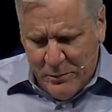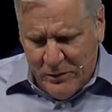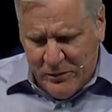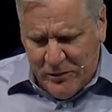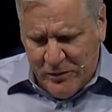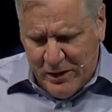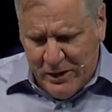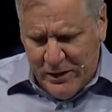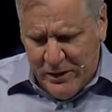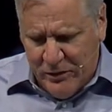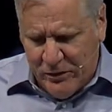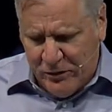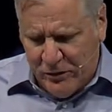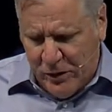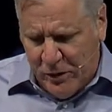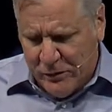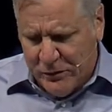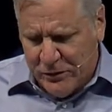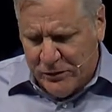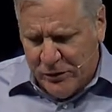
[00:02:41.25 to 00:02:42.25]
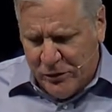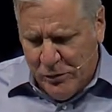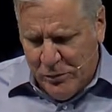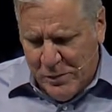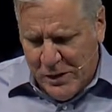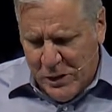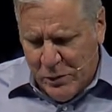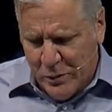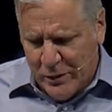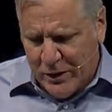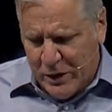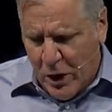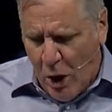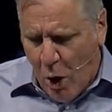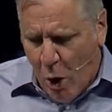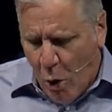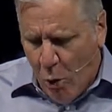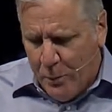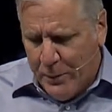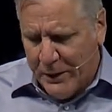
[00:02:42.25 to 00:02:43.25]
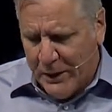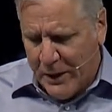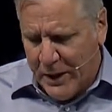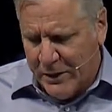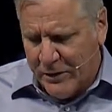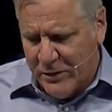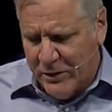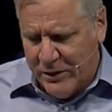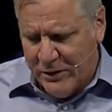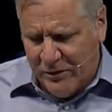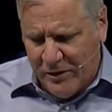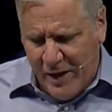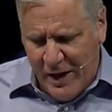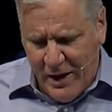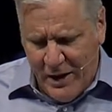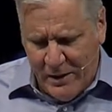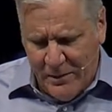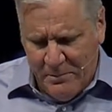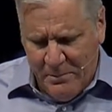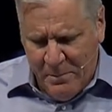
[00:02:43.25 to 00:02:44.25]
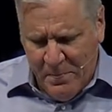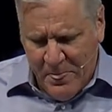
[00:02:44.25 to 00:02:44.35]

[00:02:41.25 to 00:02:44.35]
sent his servant to me with an open letter in his hand.